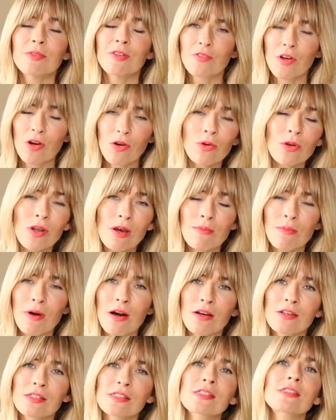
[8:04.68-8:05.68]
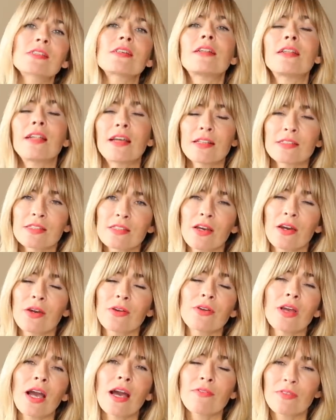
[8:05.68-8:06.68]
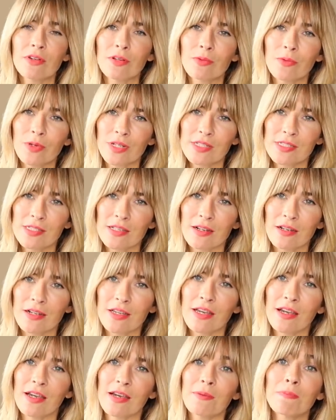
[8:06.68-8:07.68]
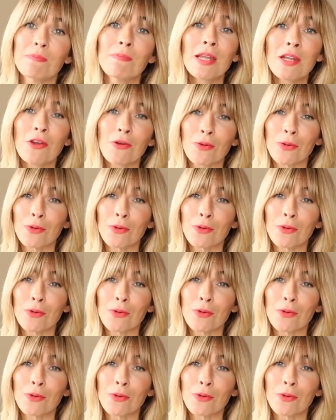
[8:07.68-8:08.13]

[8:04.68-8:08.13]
we've got all our masks, let's go have a look what it's like at Meadow